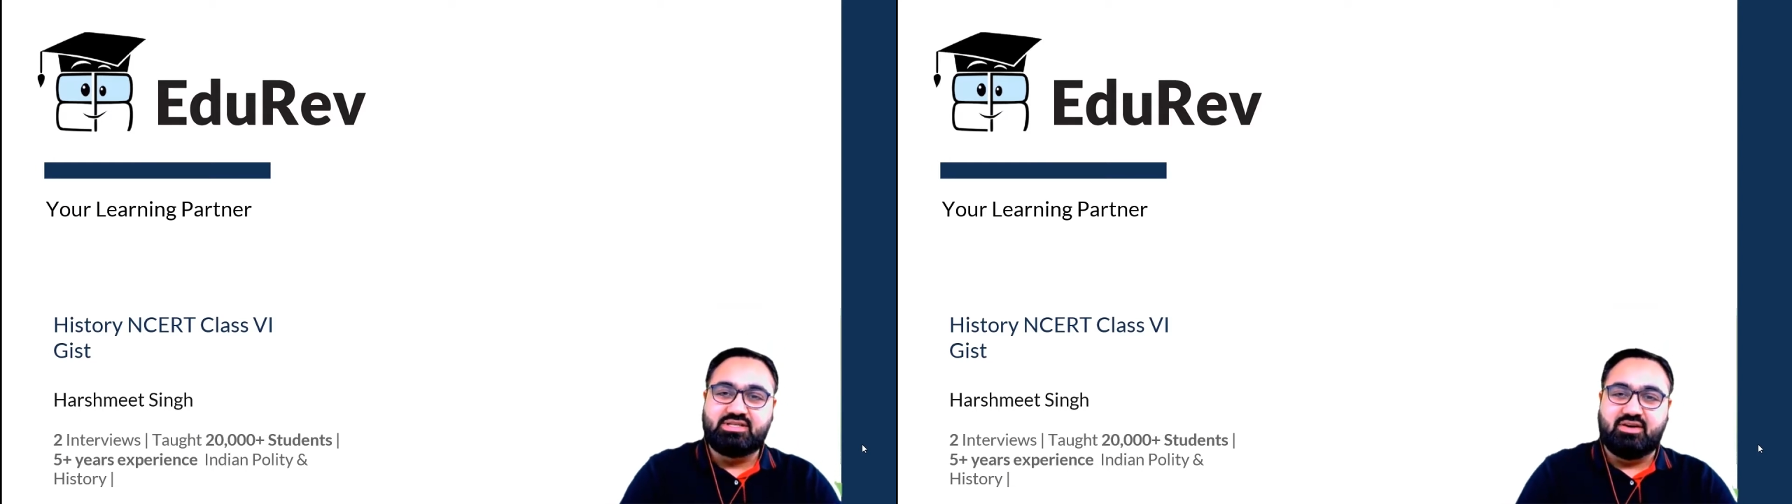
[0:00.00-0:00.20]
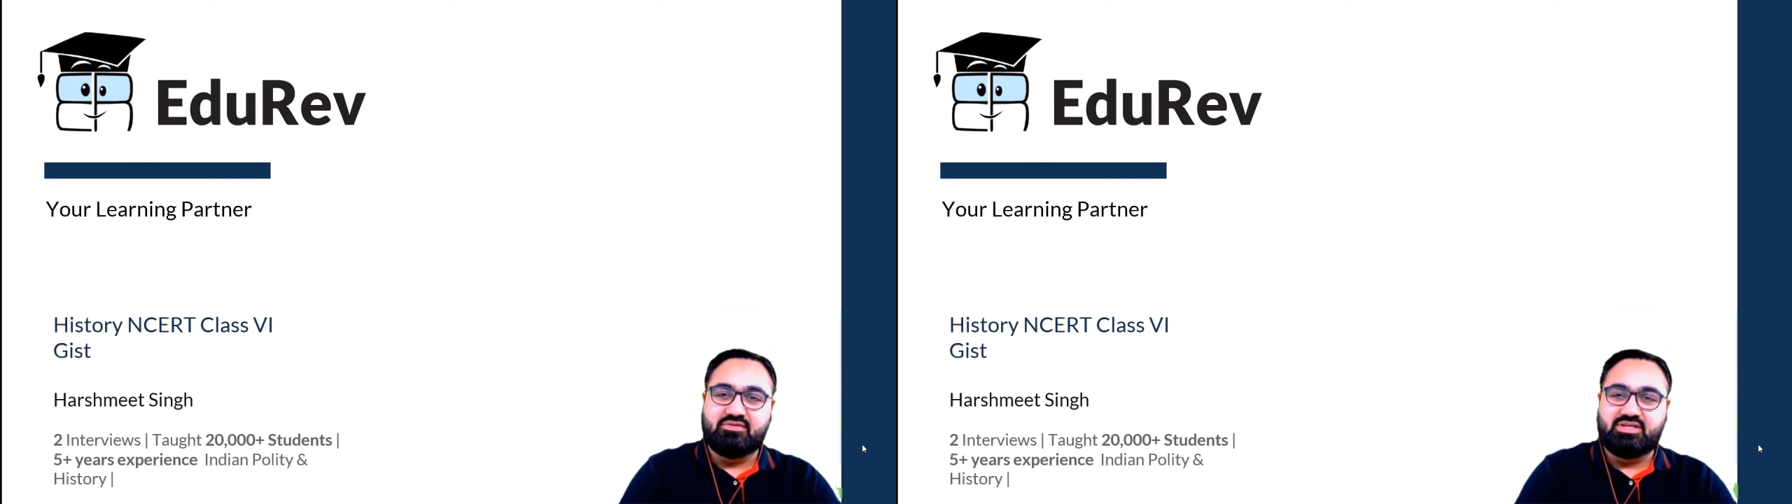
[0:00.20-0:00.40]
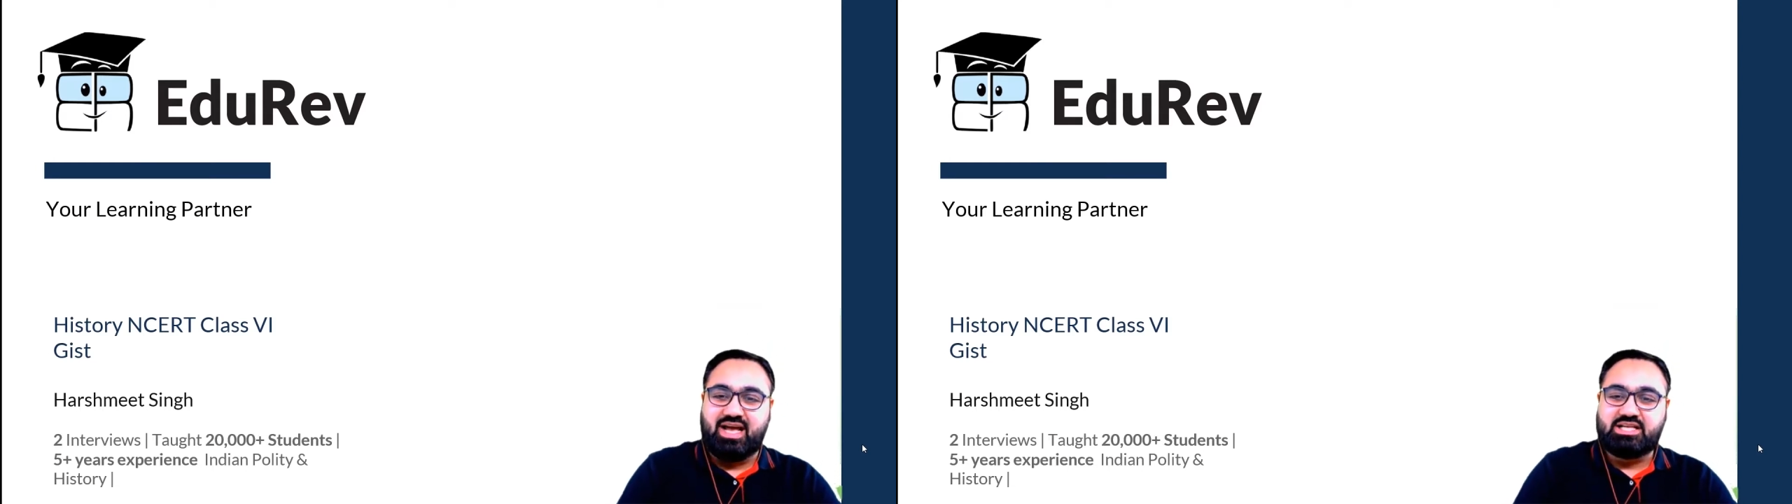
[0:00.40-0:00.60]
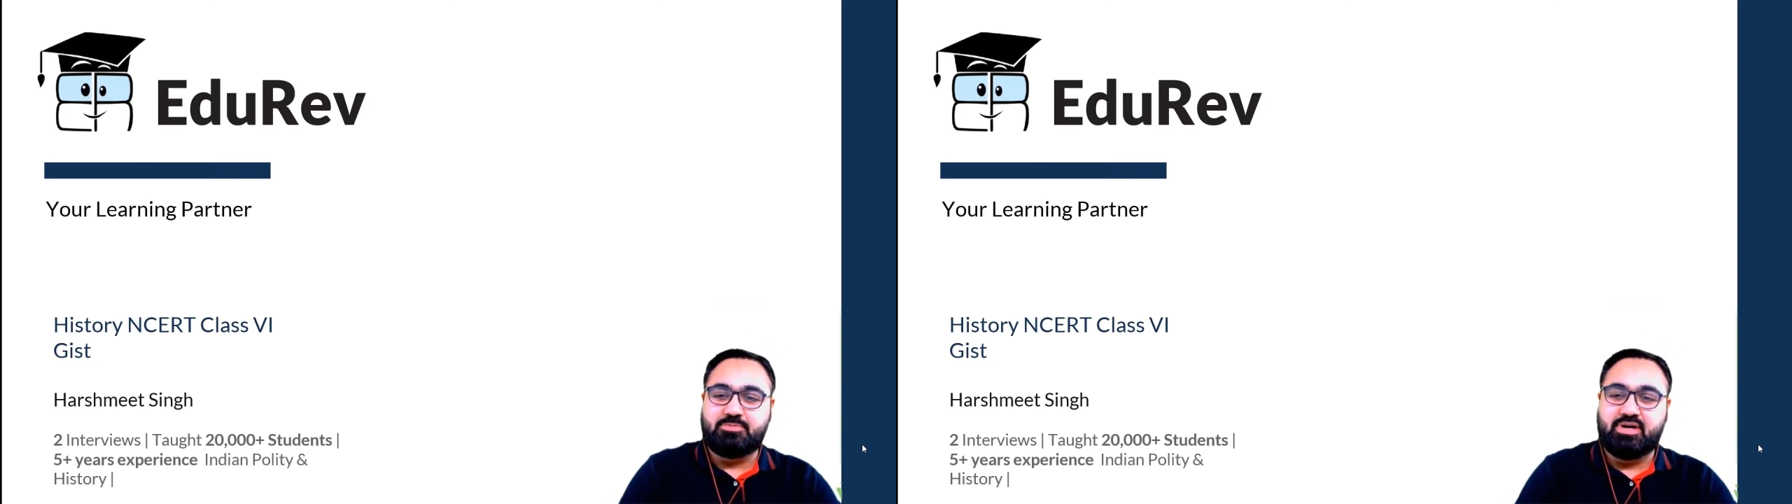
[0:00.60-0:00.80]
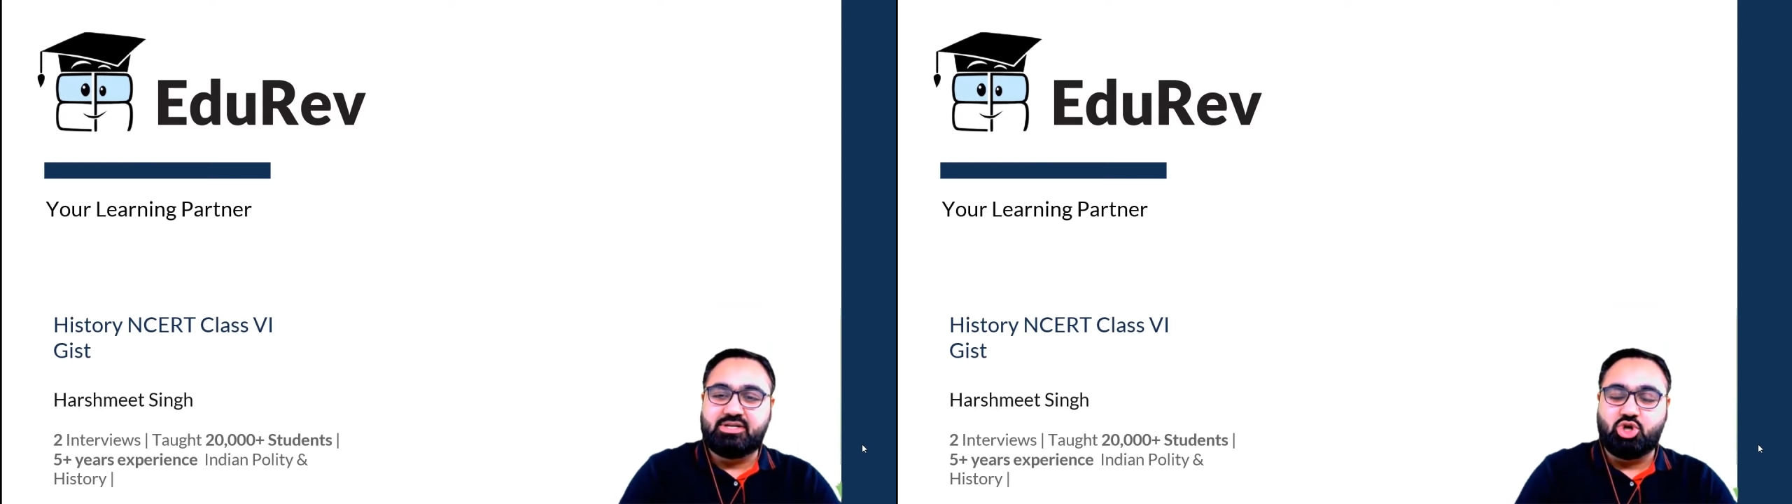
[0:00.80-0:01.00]
service
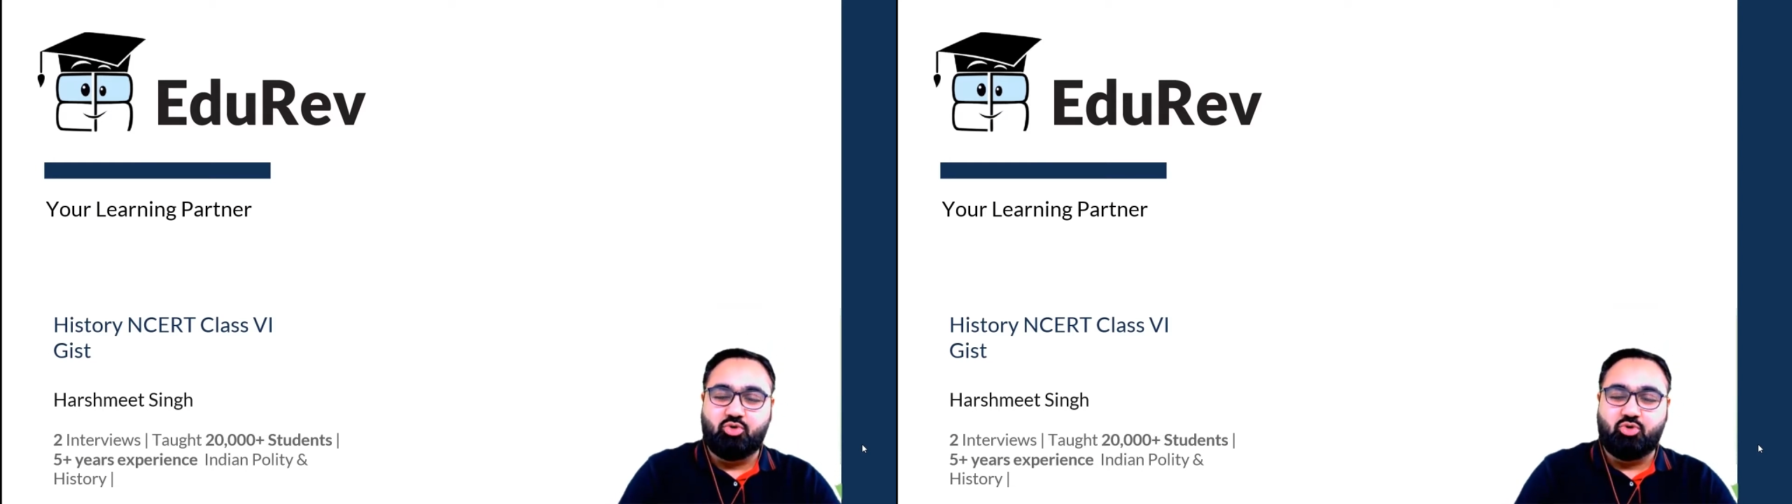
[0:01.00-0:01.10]
aspirants